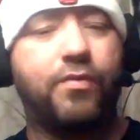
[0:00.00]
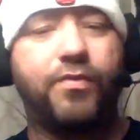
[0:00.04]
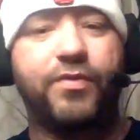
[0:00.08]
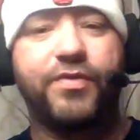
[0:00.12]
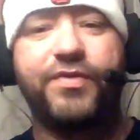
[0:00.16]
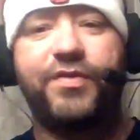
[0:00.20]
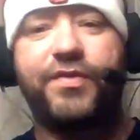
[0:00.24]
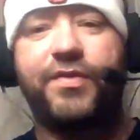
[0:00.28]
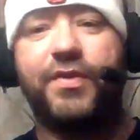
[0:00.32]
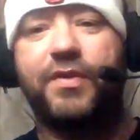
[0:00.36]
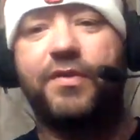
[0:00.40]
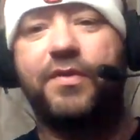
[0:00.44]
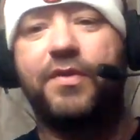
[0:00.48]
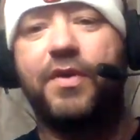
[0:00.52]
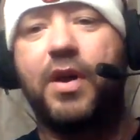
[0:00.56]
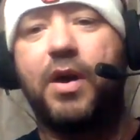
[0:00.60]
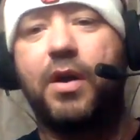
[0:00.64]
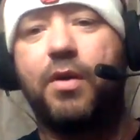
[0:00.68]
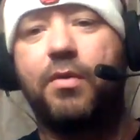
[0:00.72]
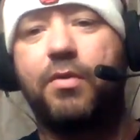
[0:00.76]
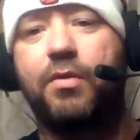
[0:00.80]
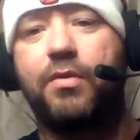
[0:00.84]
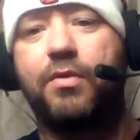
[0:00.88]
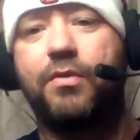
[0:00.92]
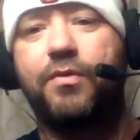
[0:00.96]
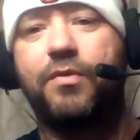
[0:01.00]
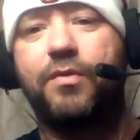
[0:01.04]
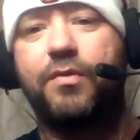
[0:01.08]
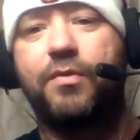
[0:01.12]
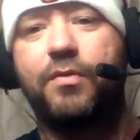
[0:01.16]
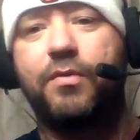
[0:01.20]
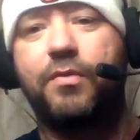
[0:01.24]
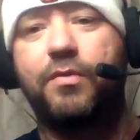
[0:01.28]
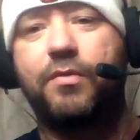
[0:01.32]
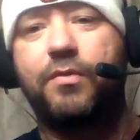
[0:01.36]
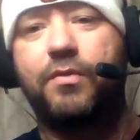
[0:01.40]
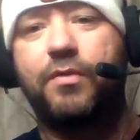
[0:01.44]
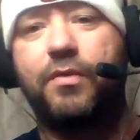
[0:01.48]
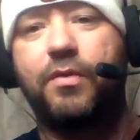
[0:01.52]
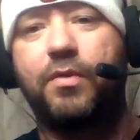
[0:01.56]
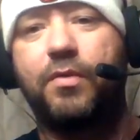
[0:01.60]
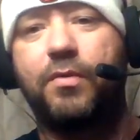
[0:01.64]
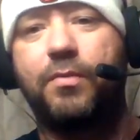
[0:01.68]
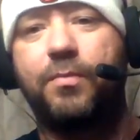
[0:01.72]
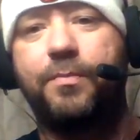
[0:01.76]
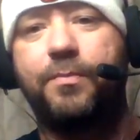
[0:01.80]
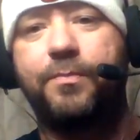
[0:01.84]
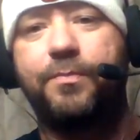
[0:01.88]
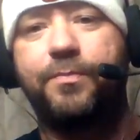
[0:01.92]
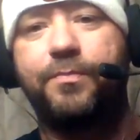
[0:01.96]
6 hours.
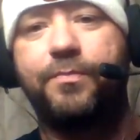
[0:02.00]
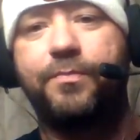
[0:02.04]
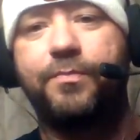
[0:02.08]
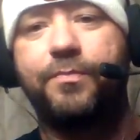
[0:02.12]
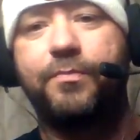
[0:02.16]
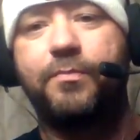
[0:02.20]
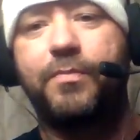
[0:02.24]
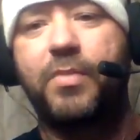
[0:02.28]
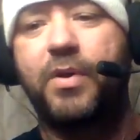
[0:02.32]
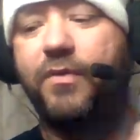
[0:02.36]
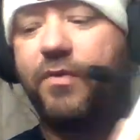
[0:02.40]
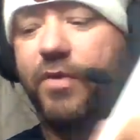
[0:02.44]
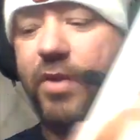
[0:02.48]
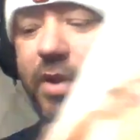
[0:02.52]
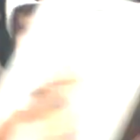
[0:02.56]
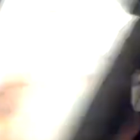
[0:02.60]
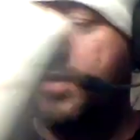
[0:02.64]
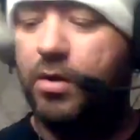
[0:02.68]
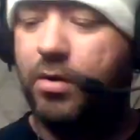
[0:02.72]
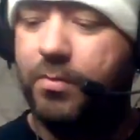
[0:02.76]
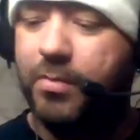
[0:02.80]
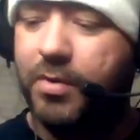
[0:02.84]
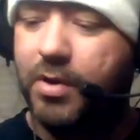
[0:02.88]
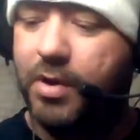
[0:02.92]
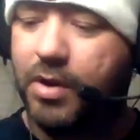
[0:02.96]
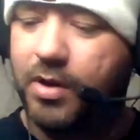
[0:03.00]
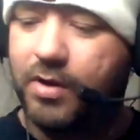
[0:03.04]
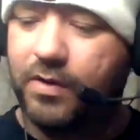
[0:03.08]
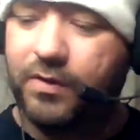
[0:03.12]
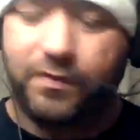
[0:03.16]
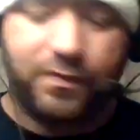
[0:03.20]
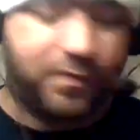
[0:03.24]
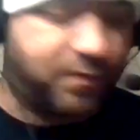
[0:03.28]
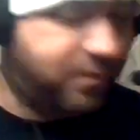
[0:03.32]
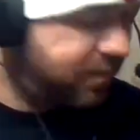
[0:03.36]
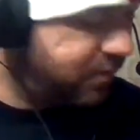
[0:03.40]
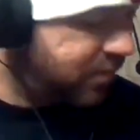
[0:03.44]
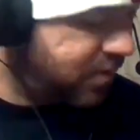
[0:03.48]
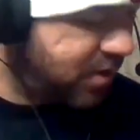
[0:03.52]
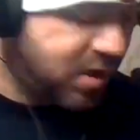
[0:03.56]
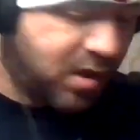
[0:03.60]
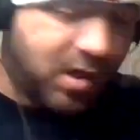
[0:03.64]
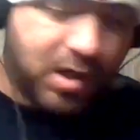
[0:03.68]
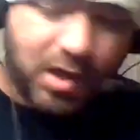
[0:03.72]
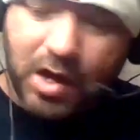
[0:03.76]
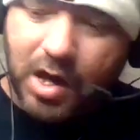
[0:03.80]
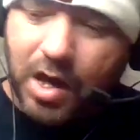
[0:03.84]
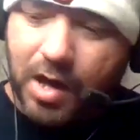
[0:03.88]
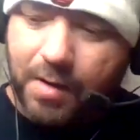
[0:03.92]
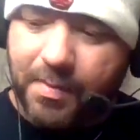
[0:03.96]
So, Beverly Hillbillies.
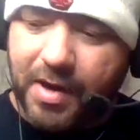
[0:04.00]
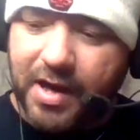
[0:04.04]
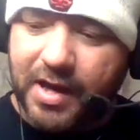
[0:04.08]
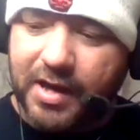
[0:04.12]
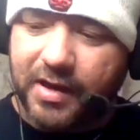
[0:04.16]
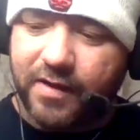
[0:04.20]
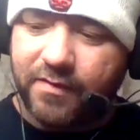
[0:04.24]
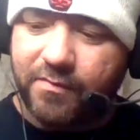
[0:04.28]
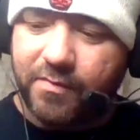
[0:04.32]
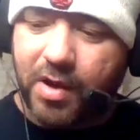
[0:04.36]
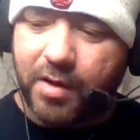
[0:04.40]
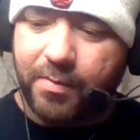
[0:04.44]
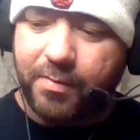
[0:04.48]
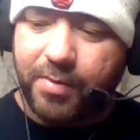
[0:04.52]
I might give my